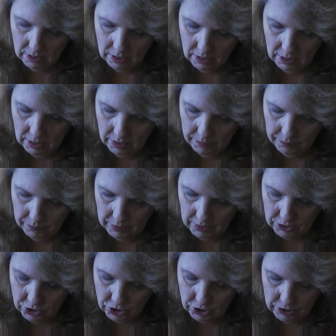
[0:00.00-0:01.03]

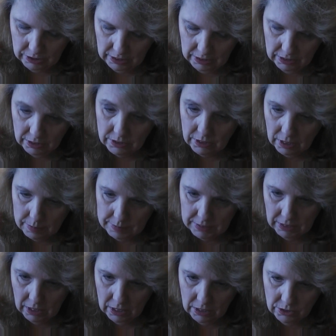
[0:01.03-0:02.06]
And Shanita
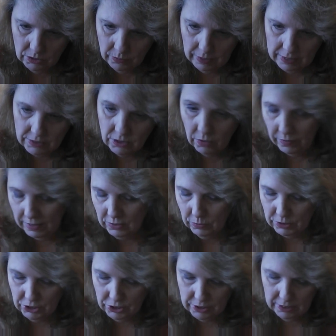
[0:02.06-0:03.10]
Thompson also asked, oh, and that's
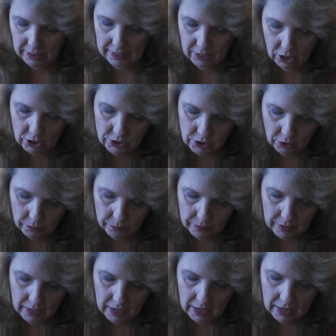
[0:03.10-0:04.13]
why she said, and also,
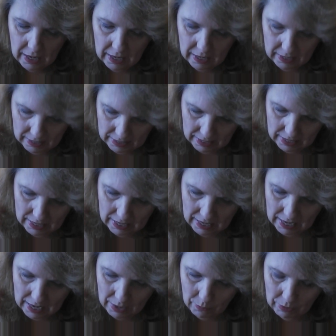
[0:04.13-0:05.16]

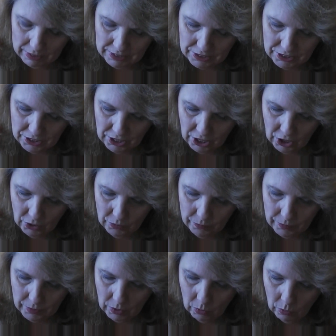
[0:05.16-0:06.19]
I wanted to know,
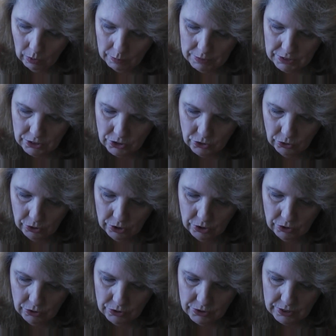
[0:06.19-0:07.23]
what was the tool
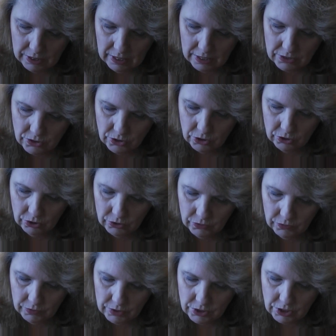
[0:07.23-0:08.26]
you used to cut circles
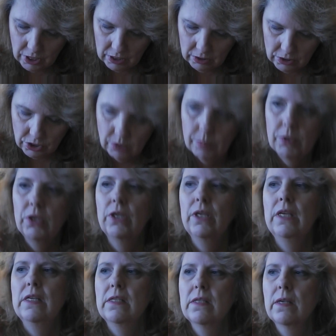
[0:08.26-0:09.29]
for the chocolate chip
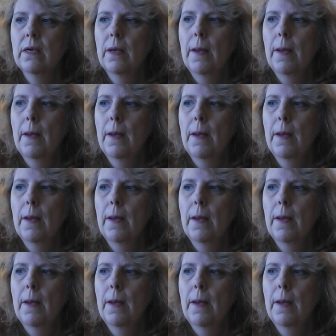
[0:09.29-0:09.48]
cookies?